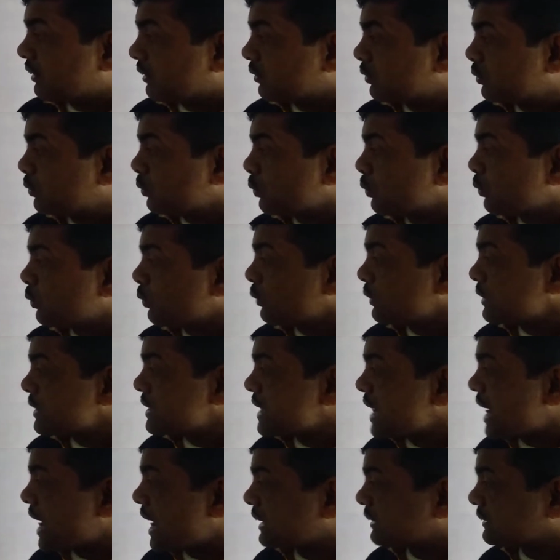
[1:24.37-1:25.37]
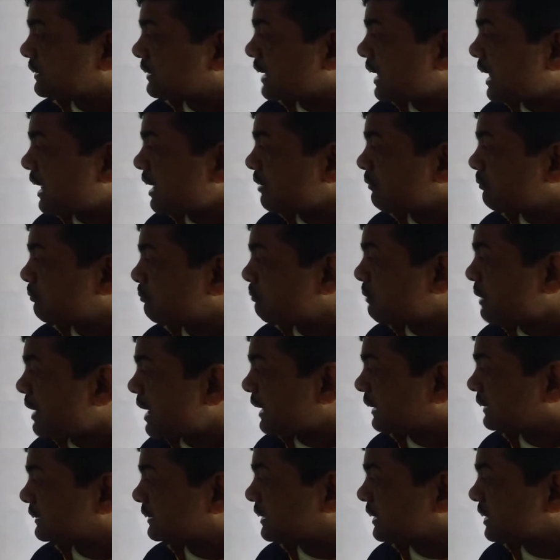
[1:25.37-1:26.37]
2 years have
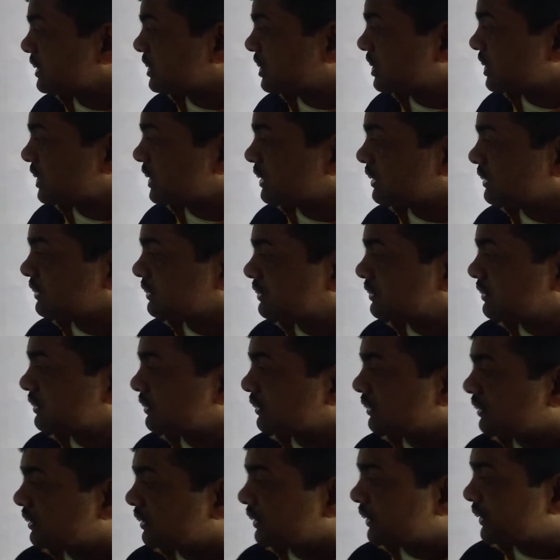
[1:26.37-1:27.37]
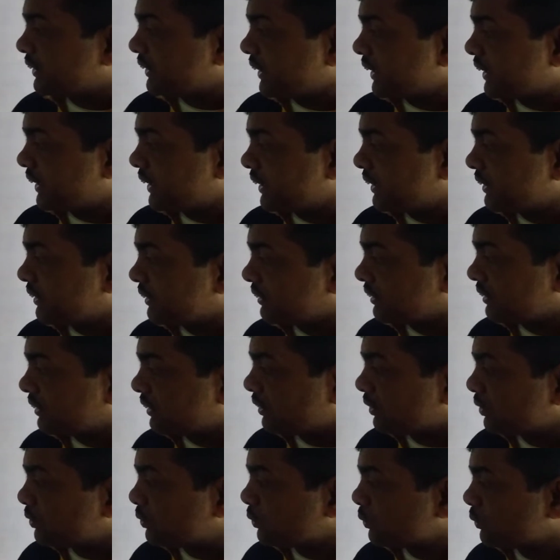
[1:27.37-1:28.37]
passed since. 10.
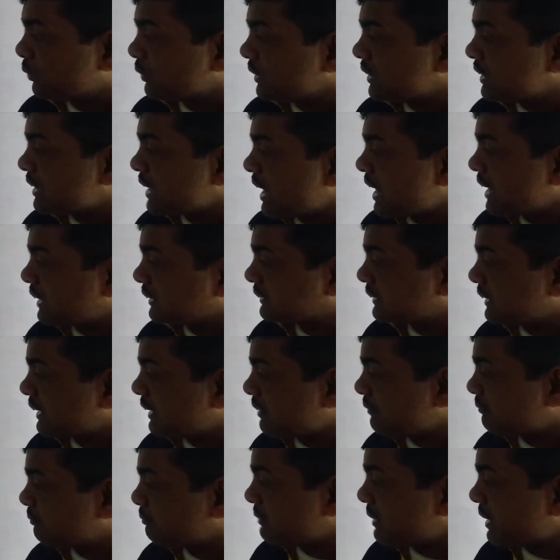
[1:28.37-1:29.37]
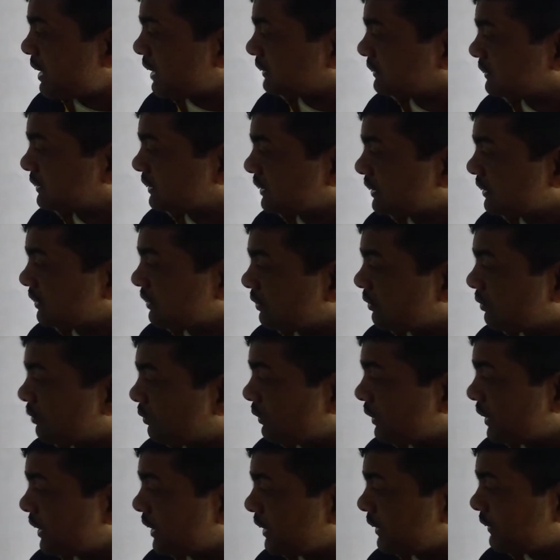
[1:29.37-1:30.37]
2 years have passed
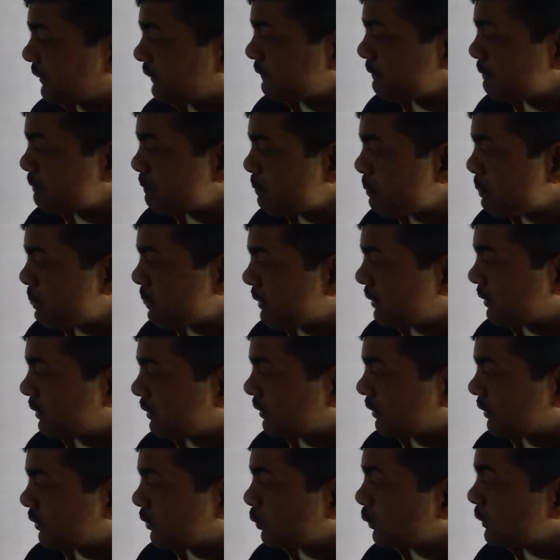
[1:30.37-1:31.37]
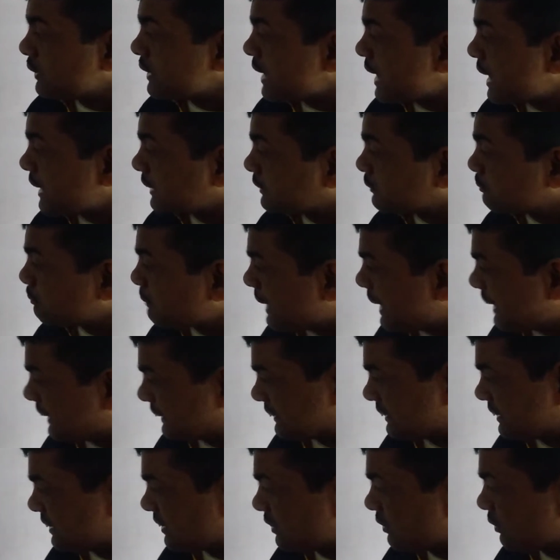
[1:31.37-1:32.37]
when. 2 years
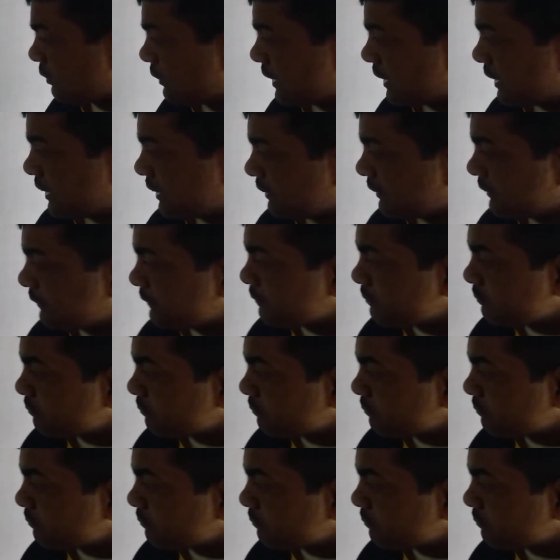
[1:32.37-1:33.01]
passed when.